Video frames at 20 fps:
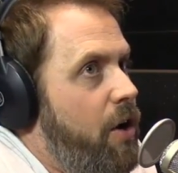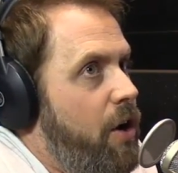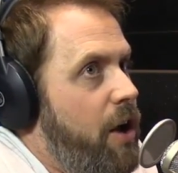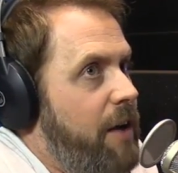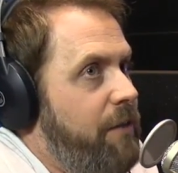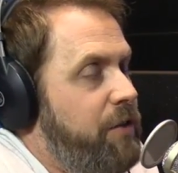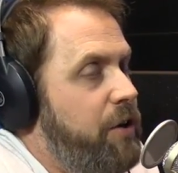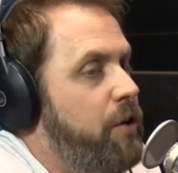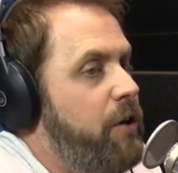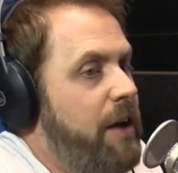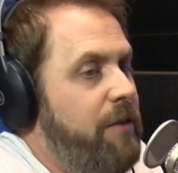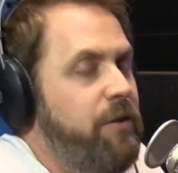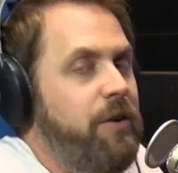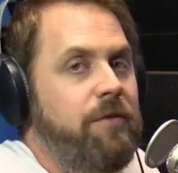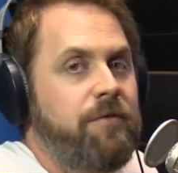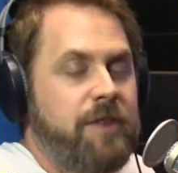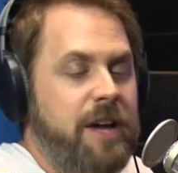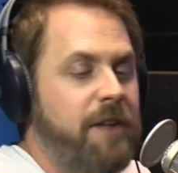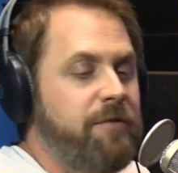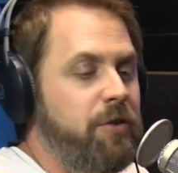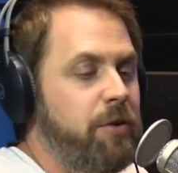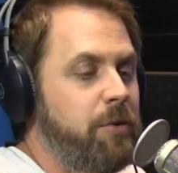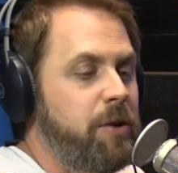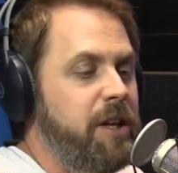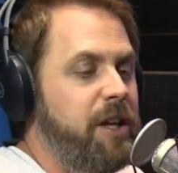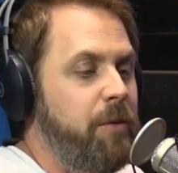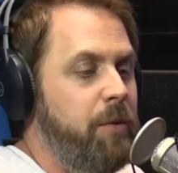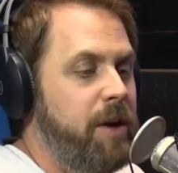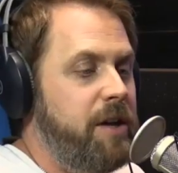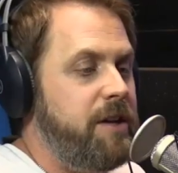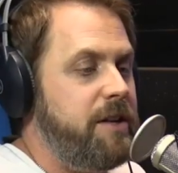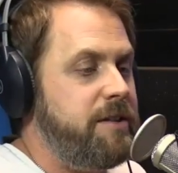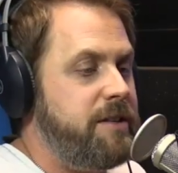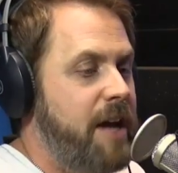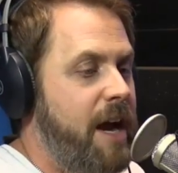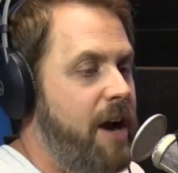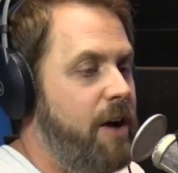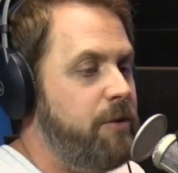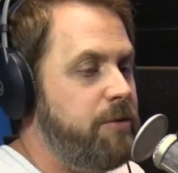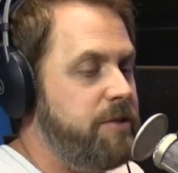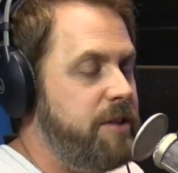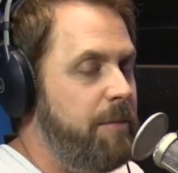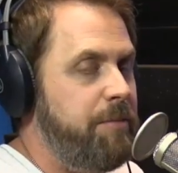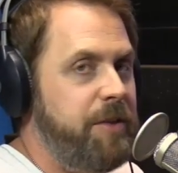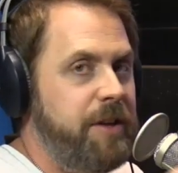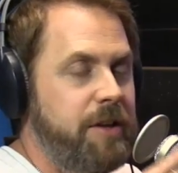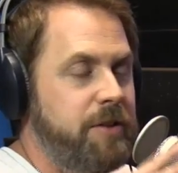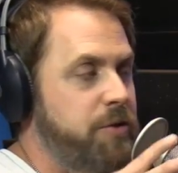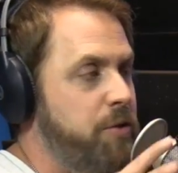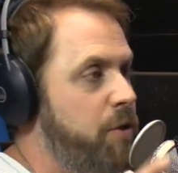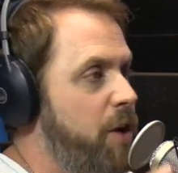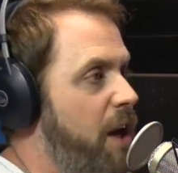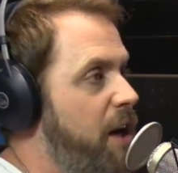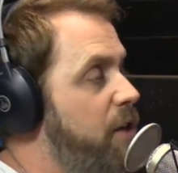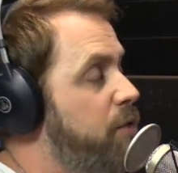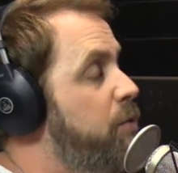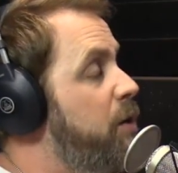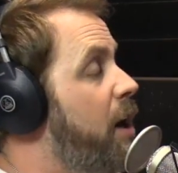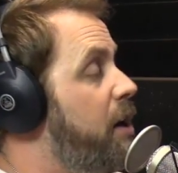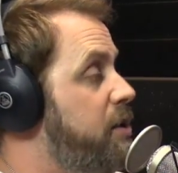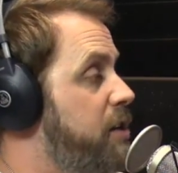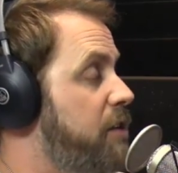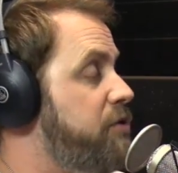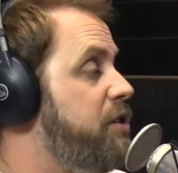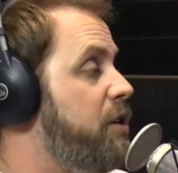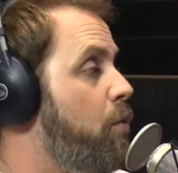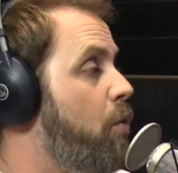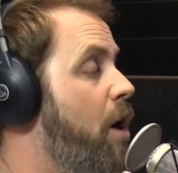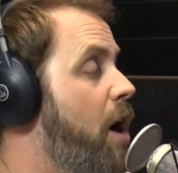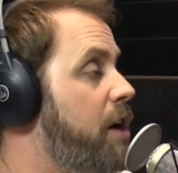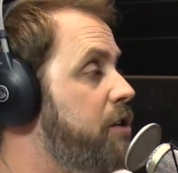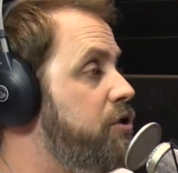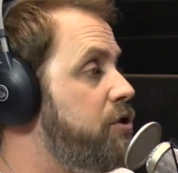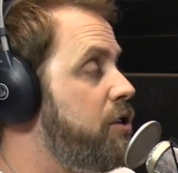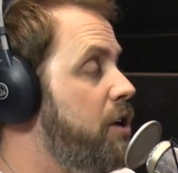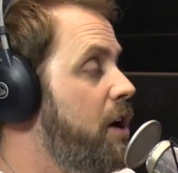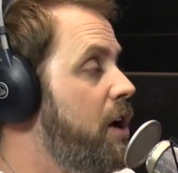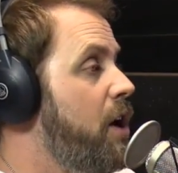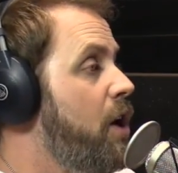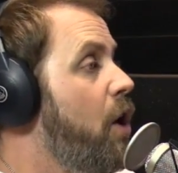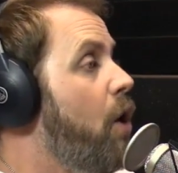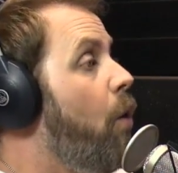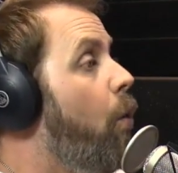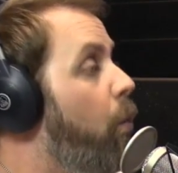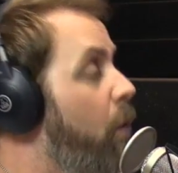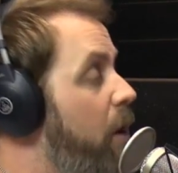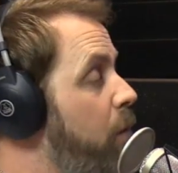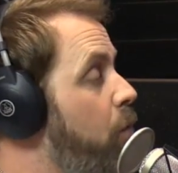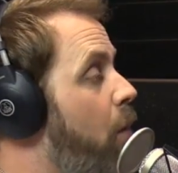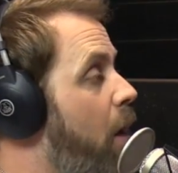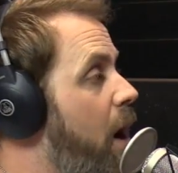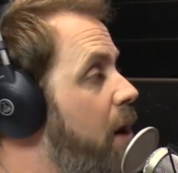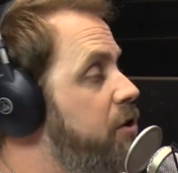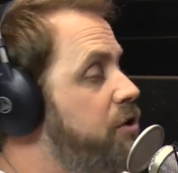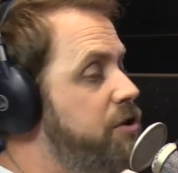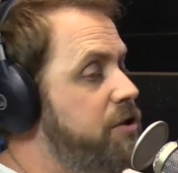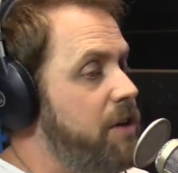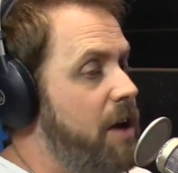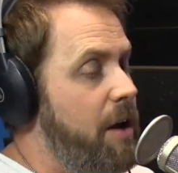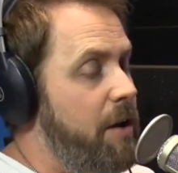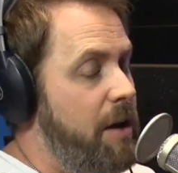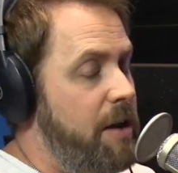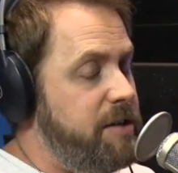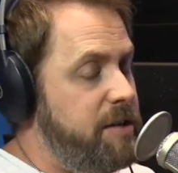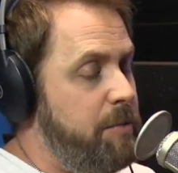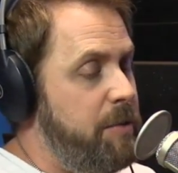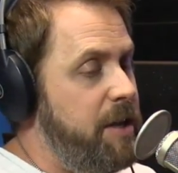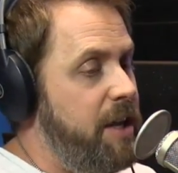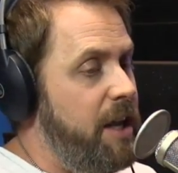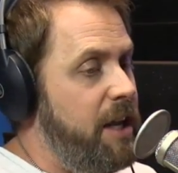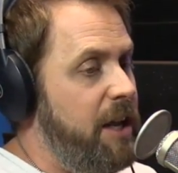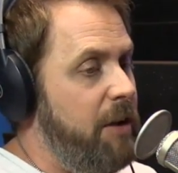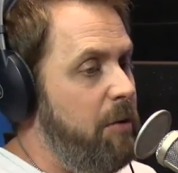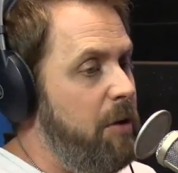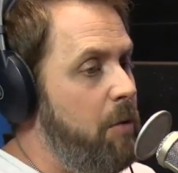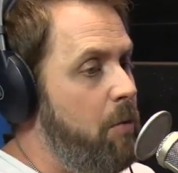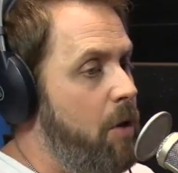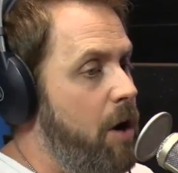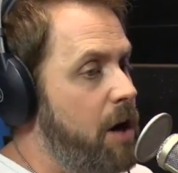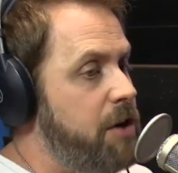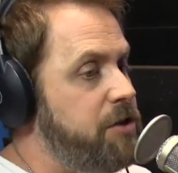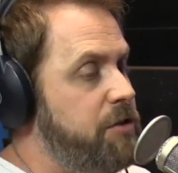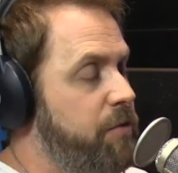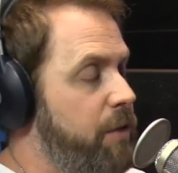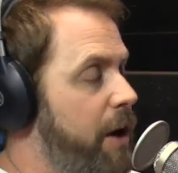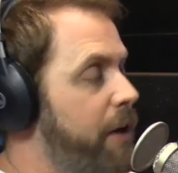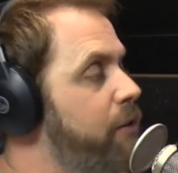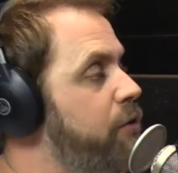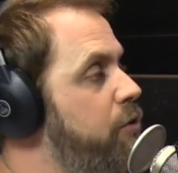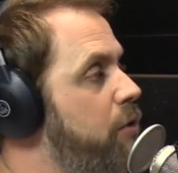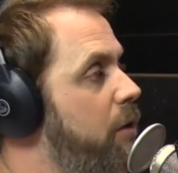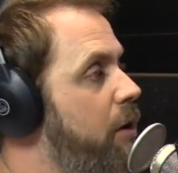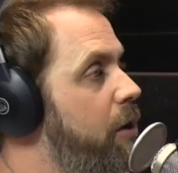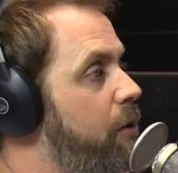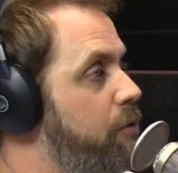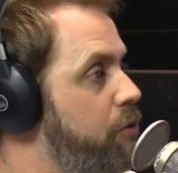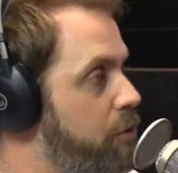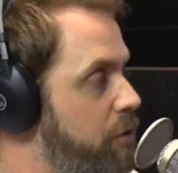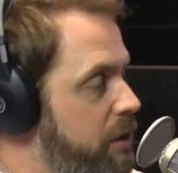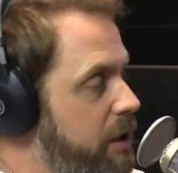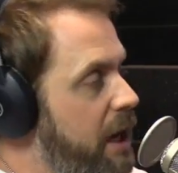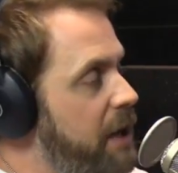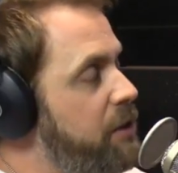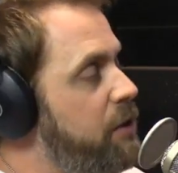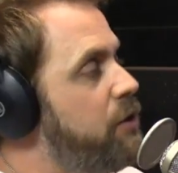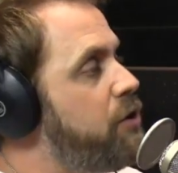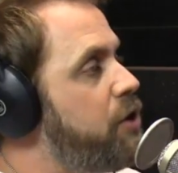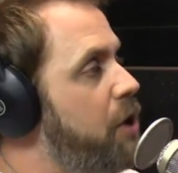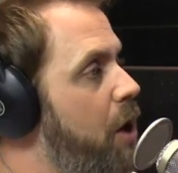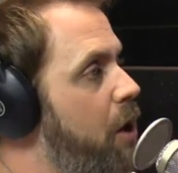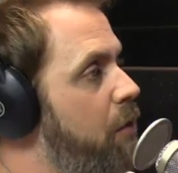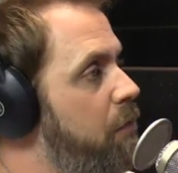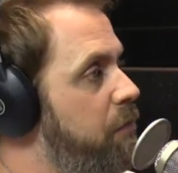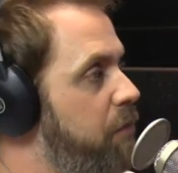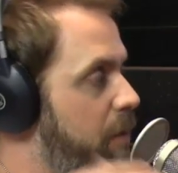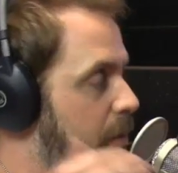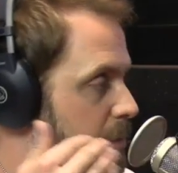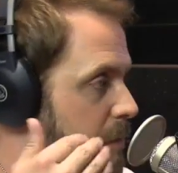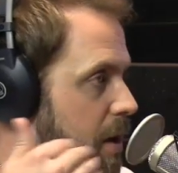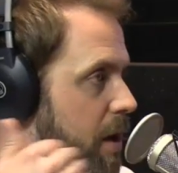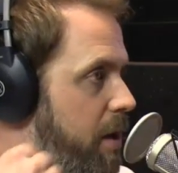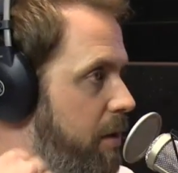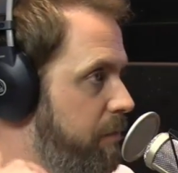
if you're if you've never really witnessed how something is created because we got to actually watch to it, yep. we watched as a beginning we watched franco dragone create the show from okay.